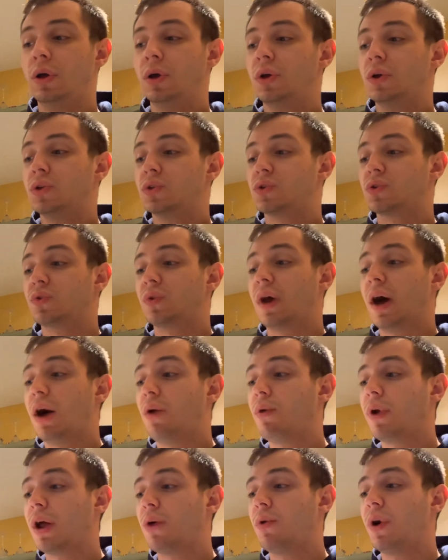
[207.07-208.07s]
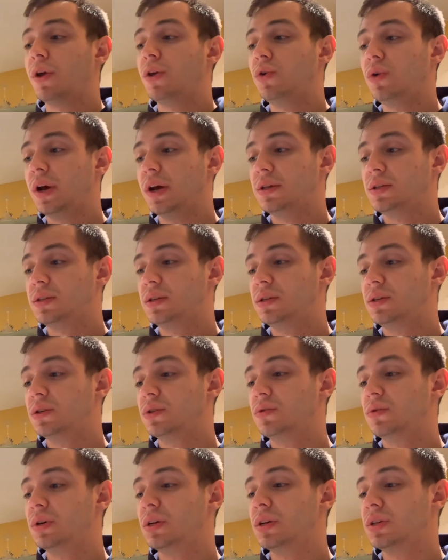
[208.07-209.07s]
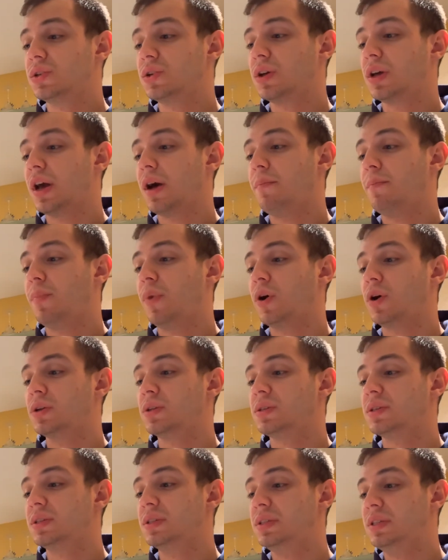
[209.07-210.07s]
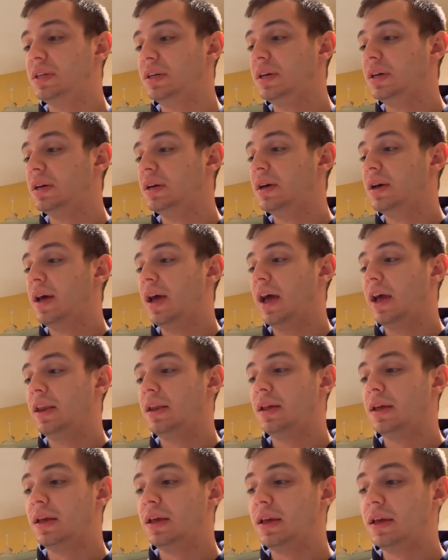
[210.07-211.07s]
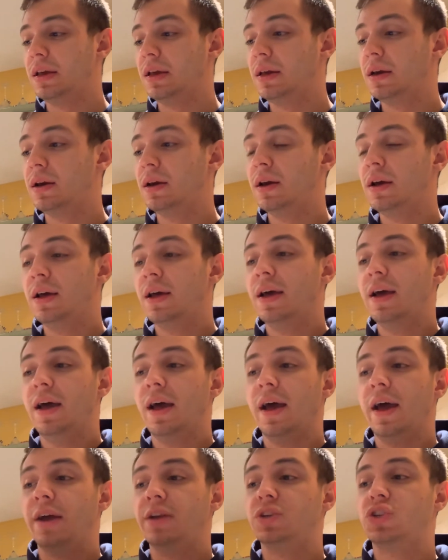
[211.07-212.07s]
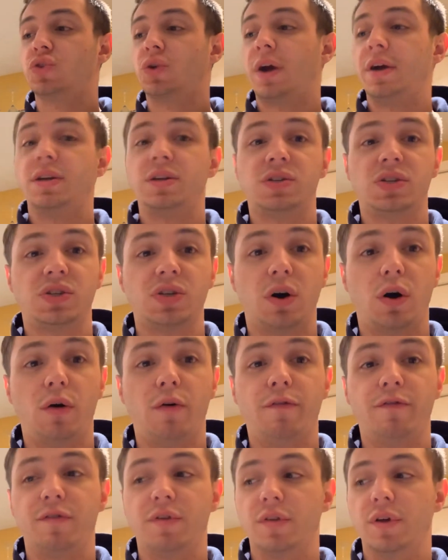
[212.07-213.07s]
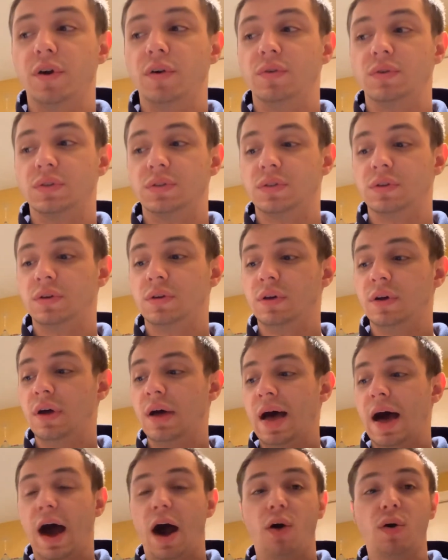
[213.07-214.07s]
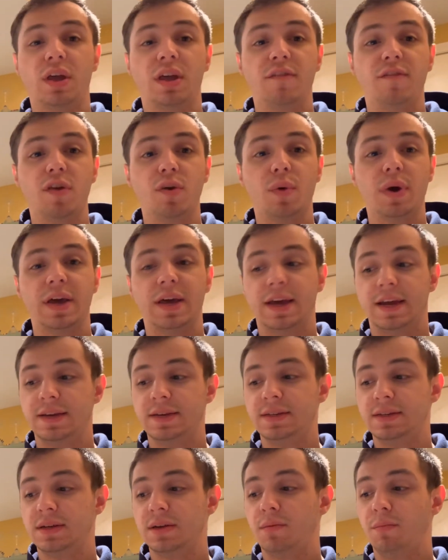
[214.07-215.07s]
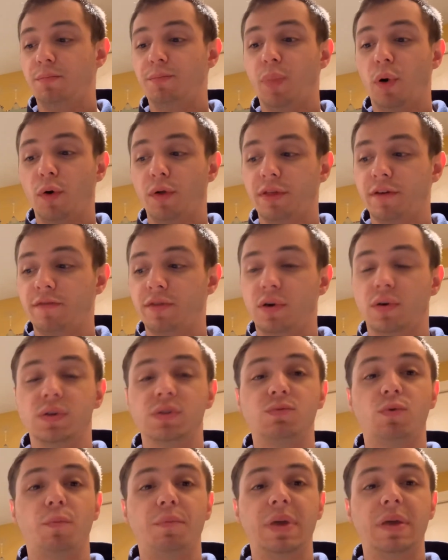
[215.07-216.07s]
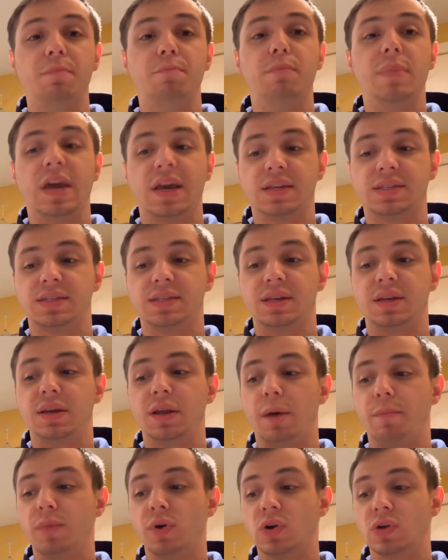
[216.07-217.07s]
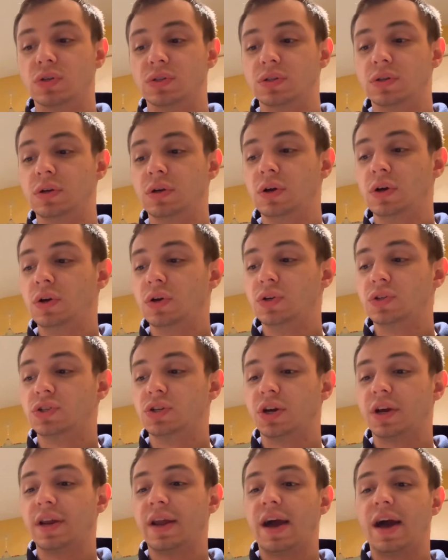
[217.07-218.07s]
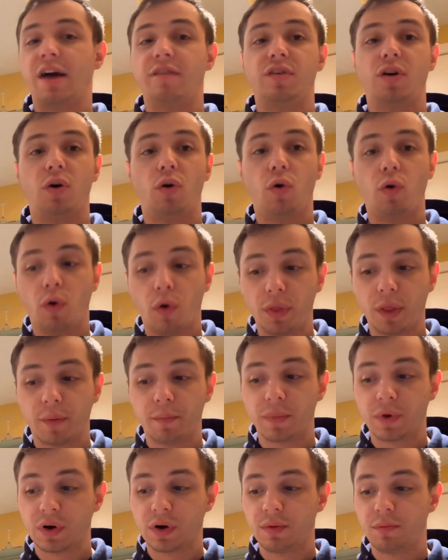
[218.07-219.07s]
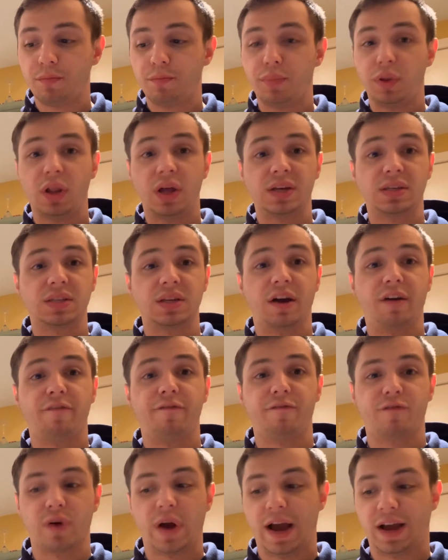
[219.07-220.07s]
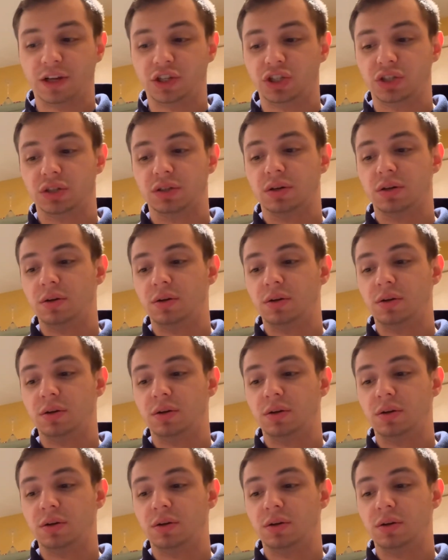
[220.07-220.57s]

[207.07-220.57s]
So now what I want you guys to do is look at parts D and E and try to solve for those. I'll give you a hint. Both of those will be mixed numbers. So you're going to have a whole number plus a fraction.